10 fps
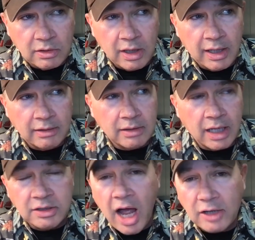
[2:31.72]
the
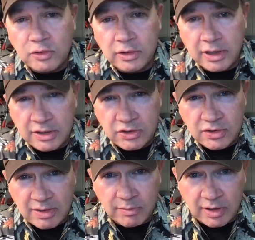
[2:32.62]
a doctrine is
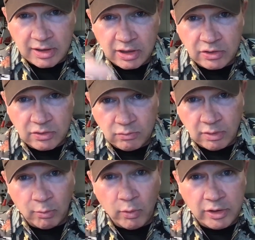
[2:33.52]
just something that is
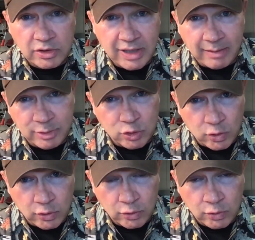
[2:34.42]
number one, it's got to be
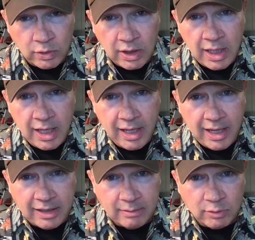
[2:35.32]
true,
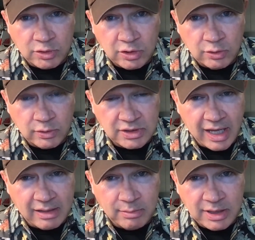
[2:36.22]
and number two, it's
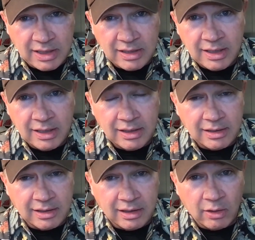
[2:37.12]
got to be
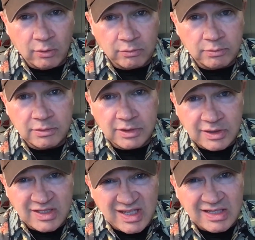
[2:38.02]
you know
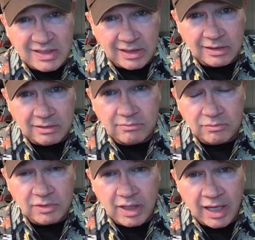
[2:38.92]
consistent,
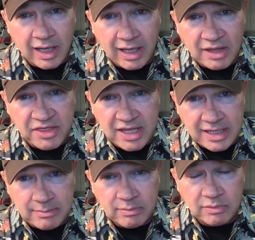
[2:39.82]
uh, a
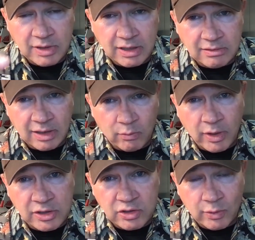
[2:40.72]
theme that that
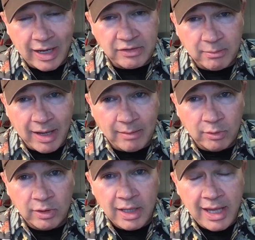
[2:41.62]
runs throughout the
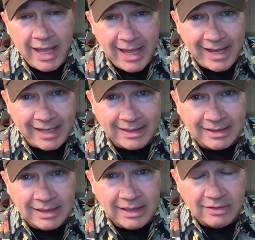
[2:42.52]
Bible,
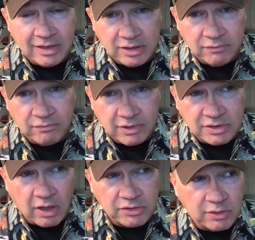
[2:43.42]
and then
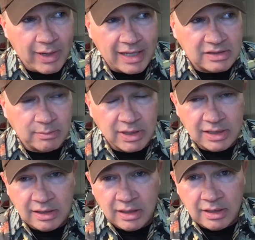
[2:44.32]
it also has to
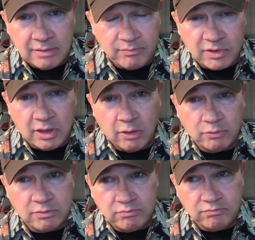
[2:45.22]
be you
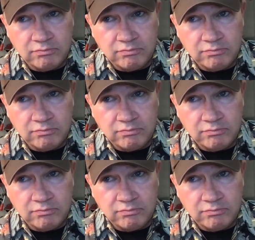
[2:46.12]
know